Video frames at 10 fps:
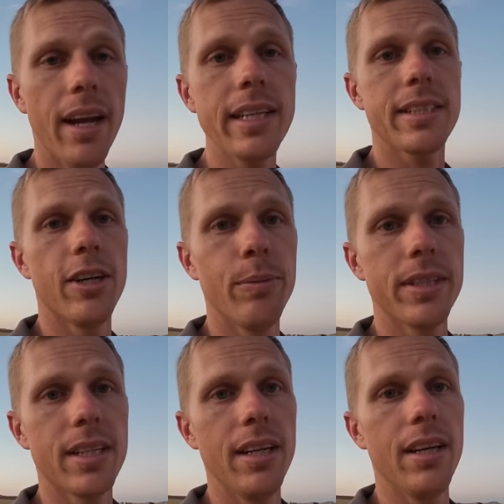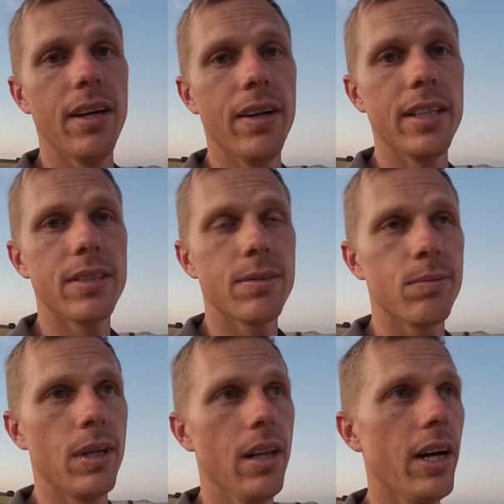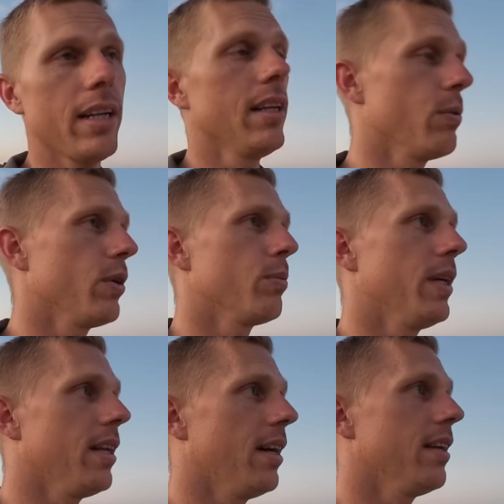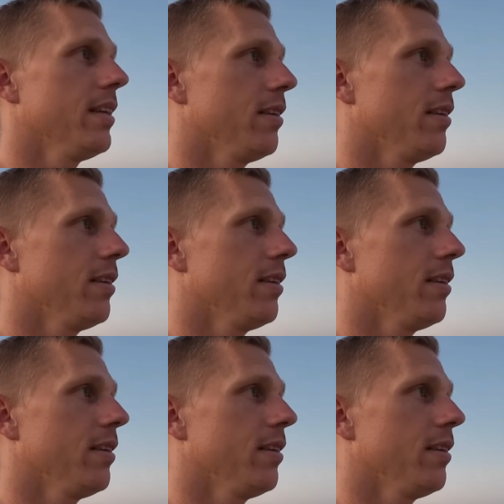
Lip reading: next time I see you guys, we likely will be done.